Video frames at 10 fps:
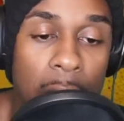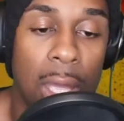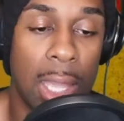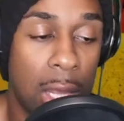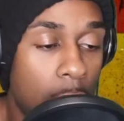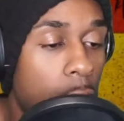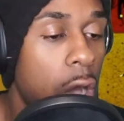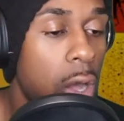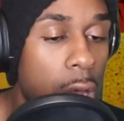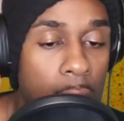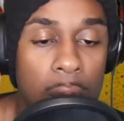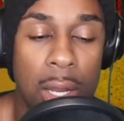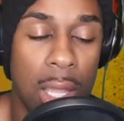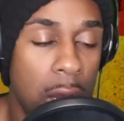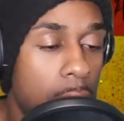And on
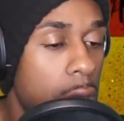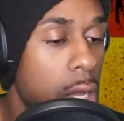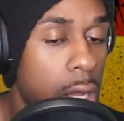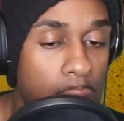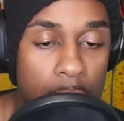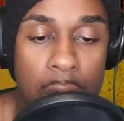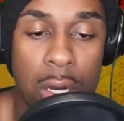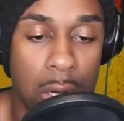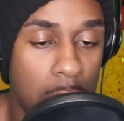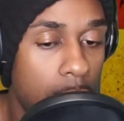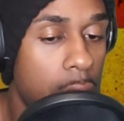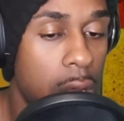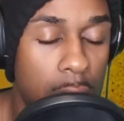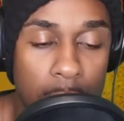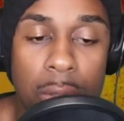and on and
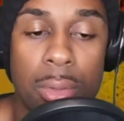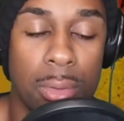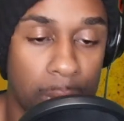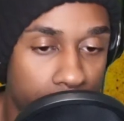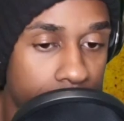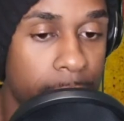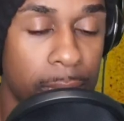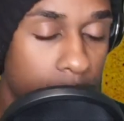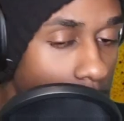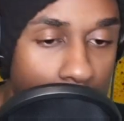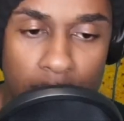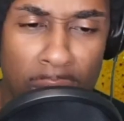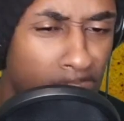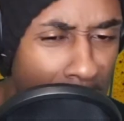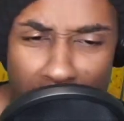on.
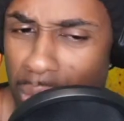Woo.